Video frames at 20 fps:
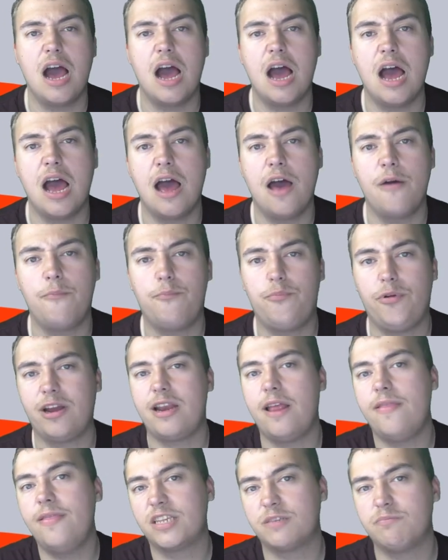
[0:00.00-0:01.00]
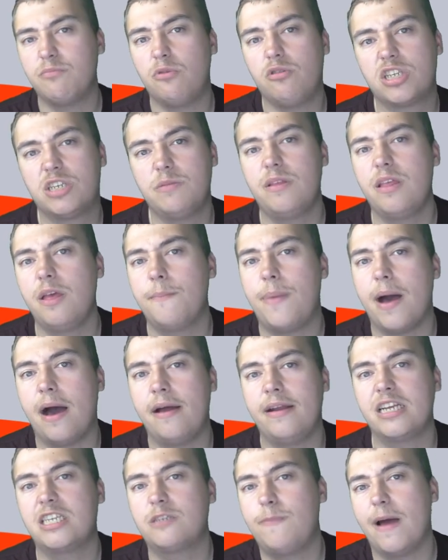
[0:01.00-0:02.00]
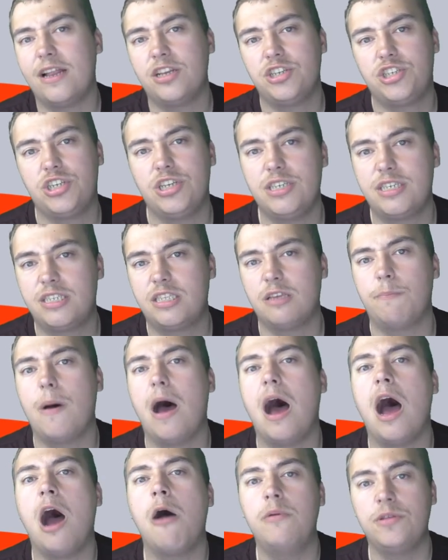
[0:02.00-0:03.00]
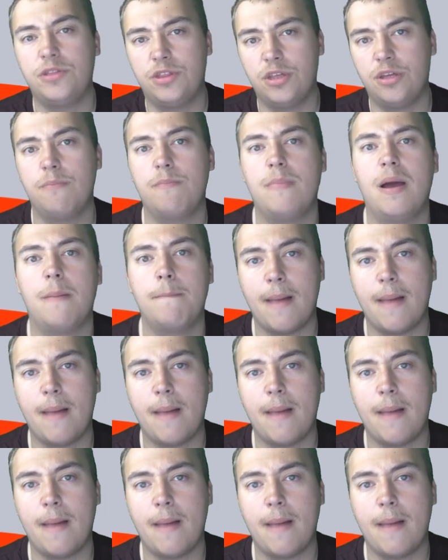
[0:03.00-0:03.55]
uh, bringing in this multi-million pound expansion to the park with the